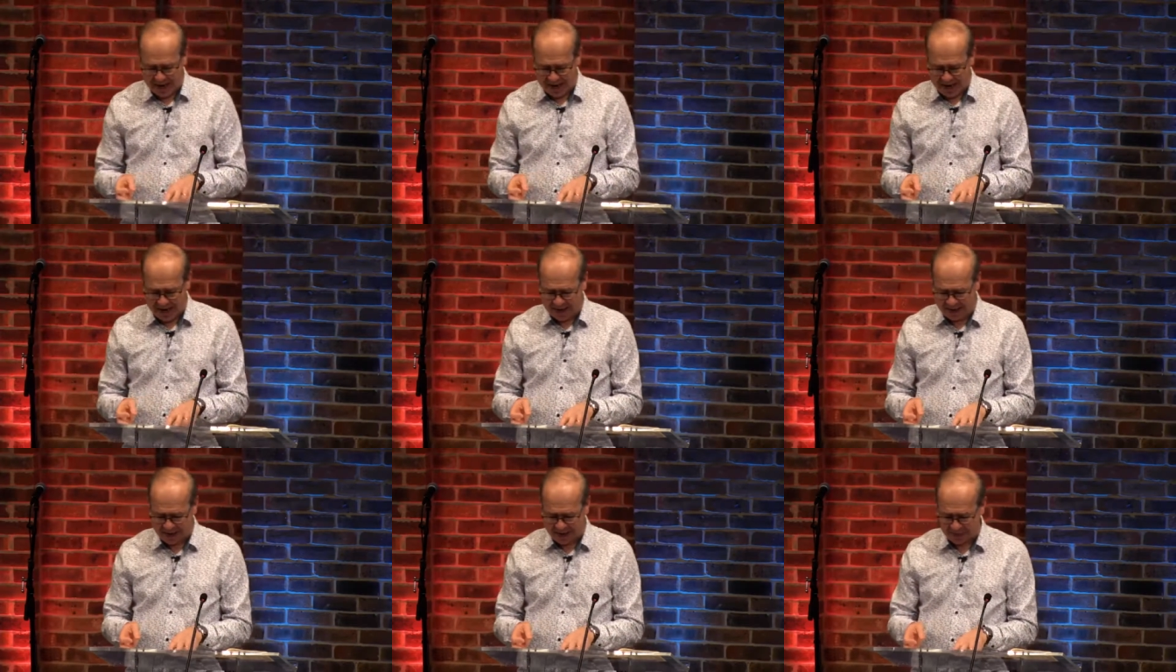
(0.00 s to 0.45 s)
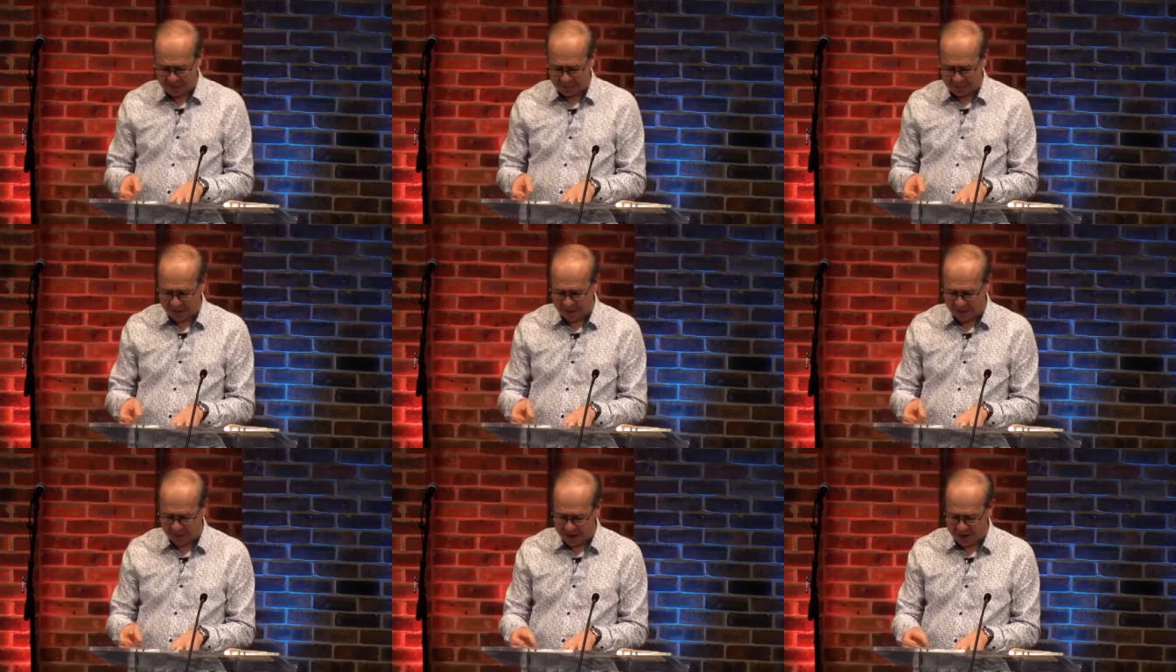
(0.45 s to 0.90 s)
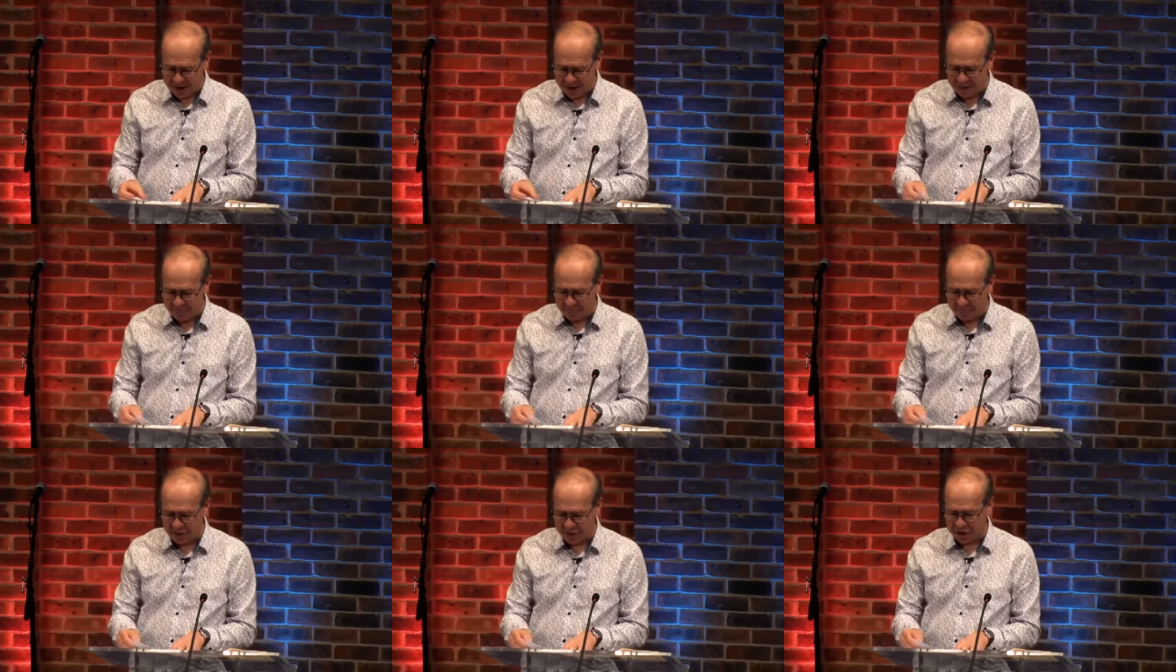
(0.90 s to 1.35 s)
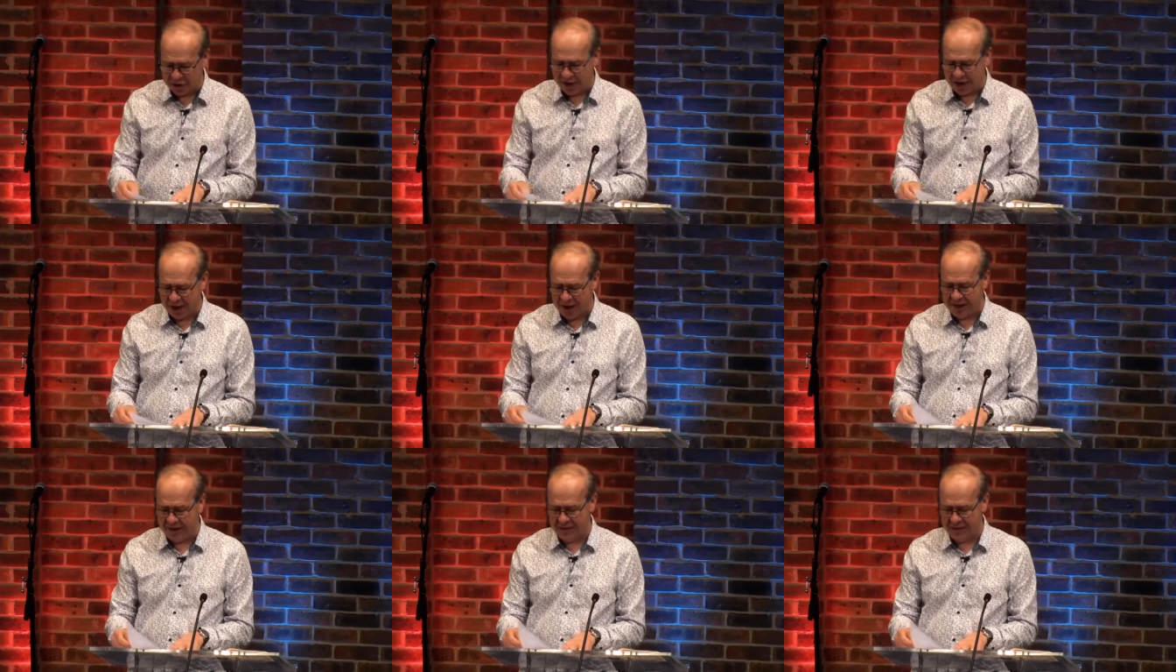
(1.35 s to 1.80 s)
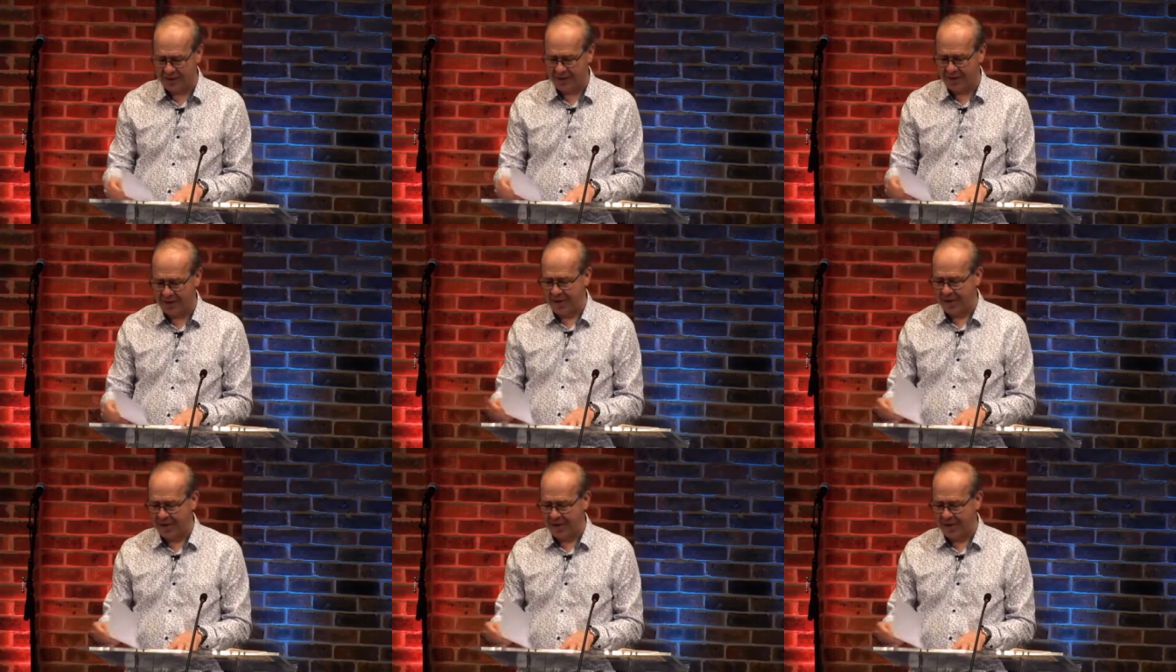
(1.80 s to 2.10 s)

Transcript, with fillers: And one of our number shared